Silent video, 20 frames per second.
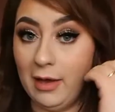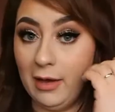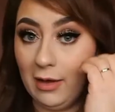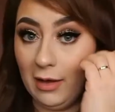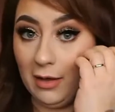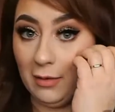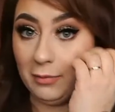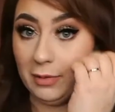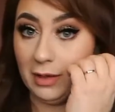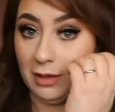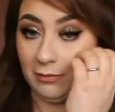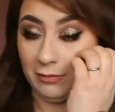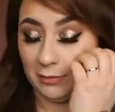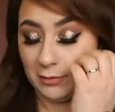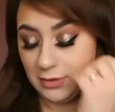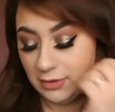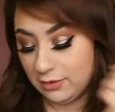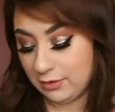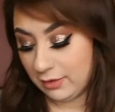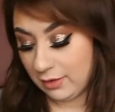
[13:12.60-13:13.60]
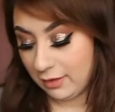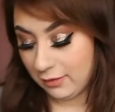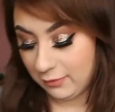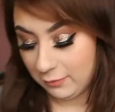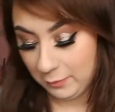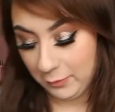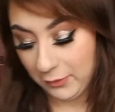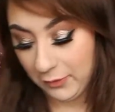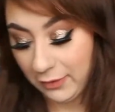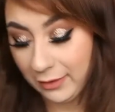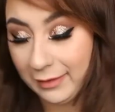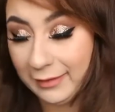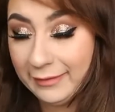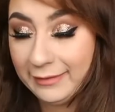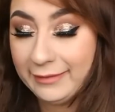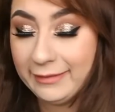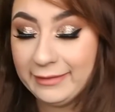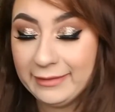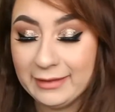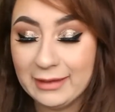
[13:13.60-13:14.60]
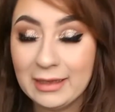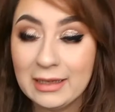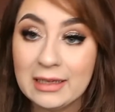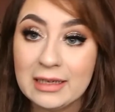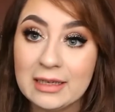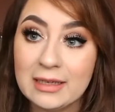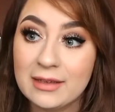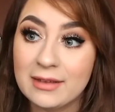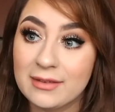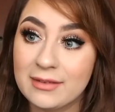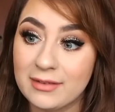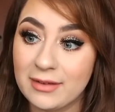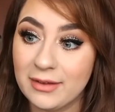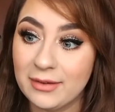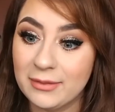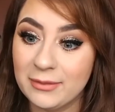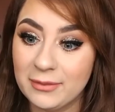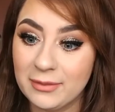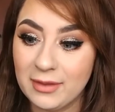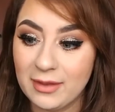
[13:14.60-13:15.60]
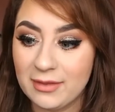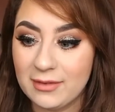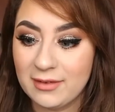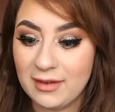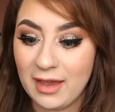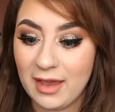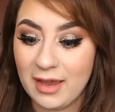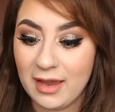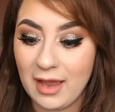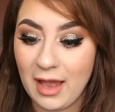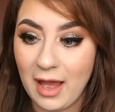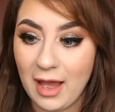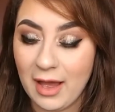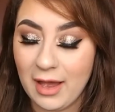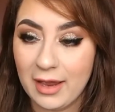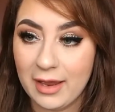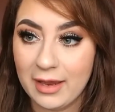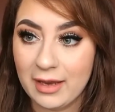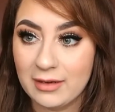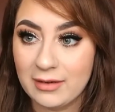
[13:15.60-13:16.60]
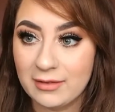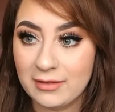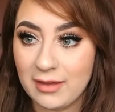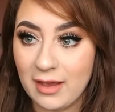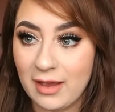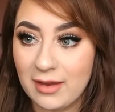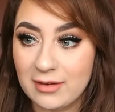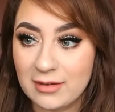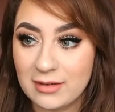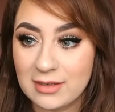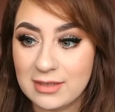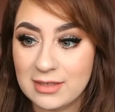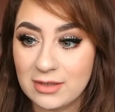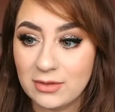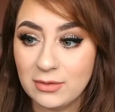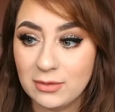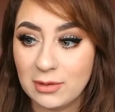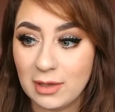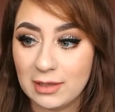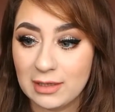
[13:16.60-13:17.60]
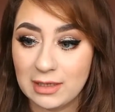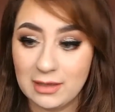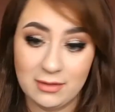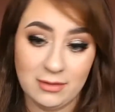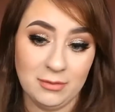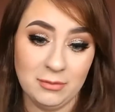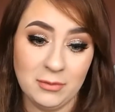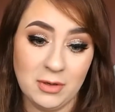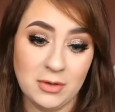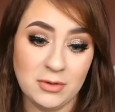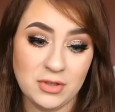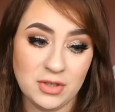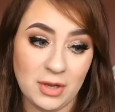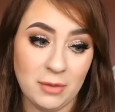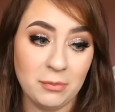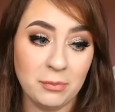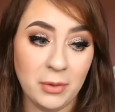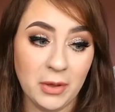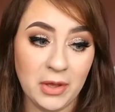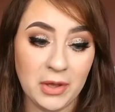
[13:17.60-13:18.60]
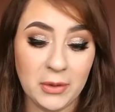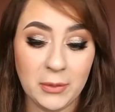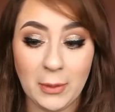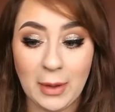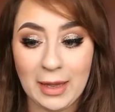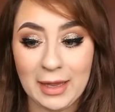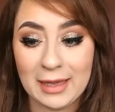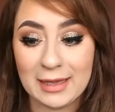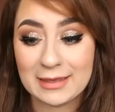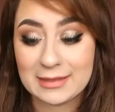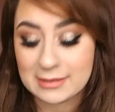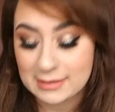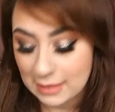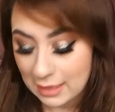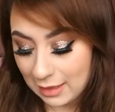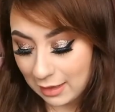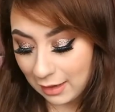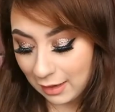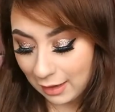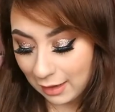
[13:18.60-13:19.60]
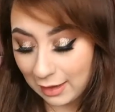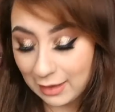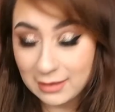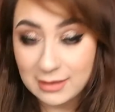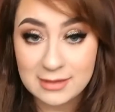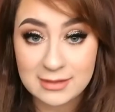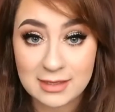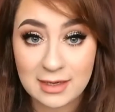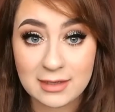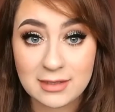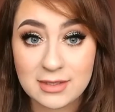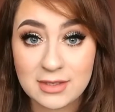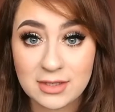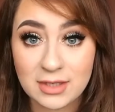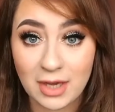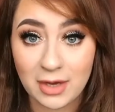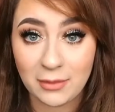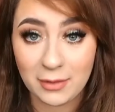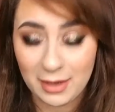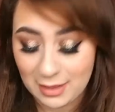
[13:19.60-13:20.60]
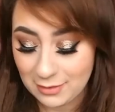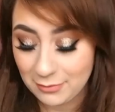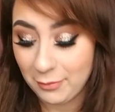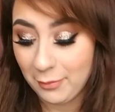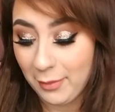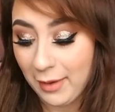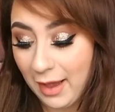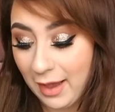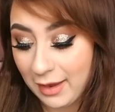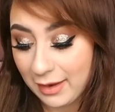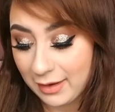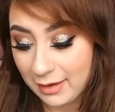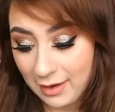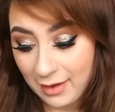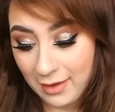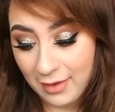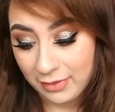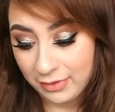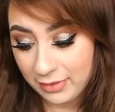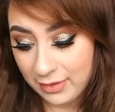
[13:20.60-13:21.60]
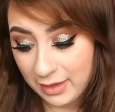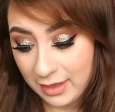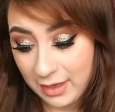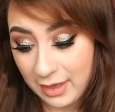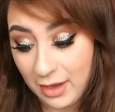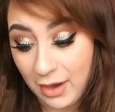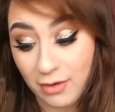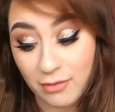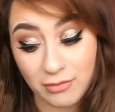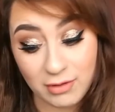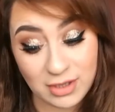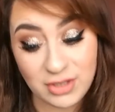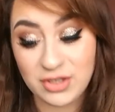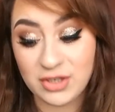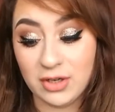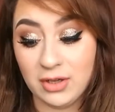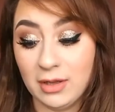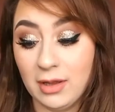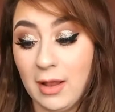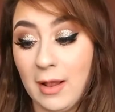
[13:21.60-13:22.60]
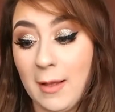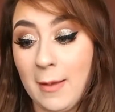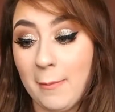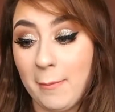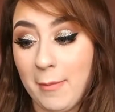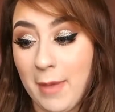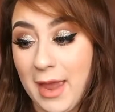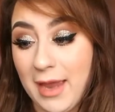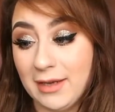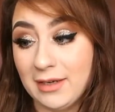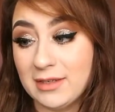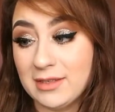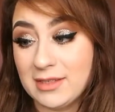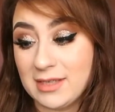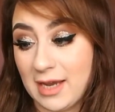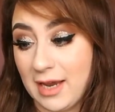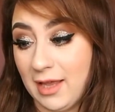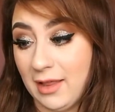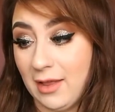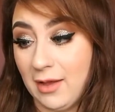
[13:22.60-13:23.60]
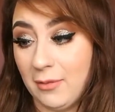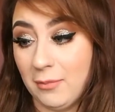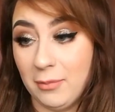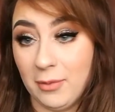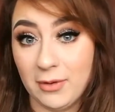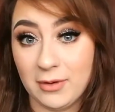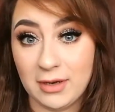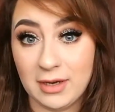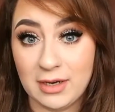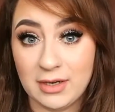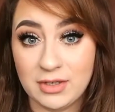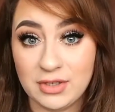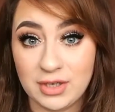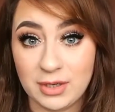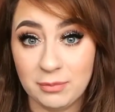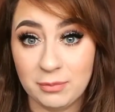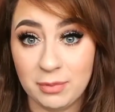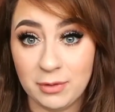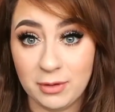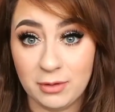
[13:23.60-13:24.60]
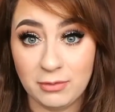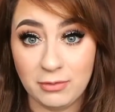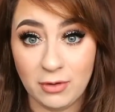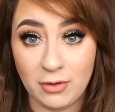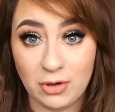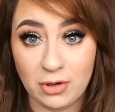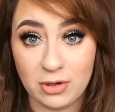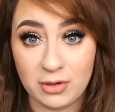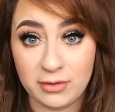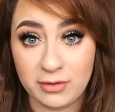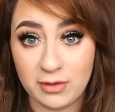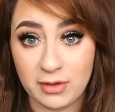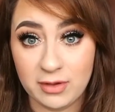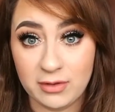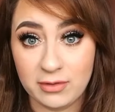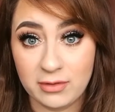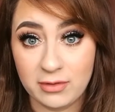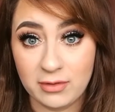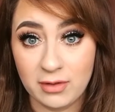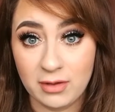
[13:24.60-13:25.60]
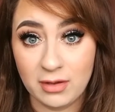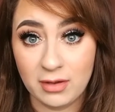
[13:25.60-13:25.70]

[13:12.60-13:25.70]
I can't believe I'm doing this, but so the other day I decided, oh, I'll need some new shampoo, and I decided to go ahead and buy the original Mane and Tail and Body shampoo for horses.